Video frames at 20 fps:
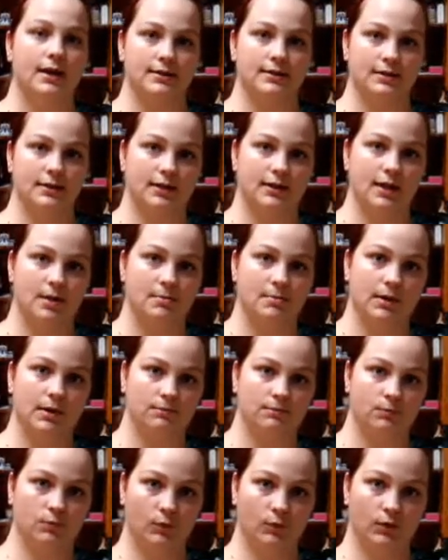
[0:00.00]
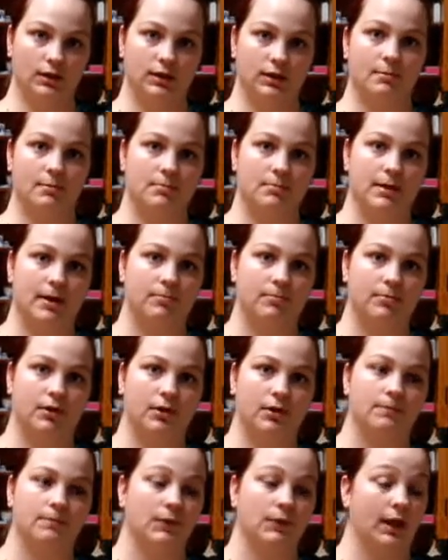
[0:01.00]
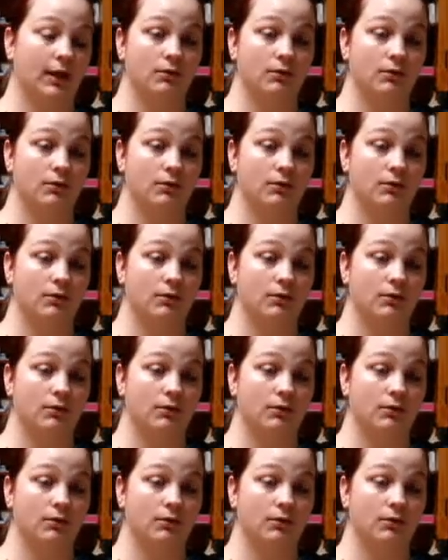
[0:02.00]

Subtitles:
It's a lemon with lemon pepper.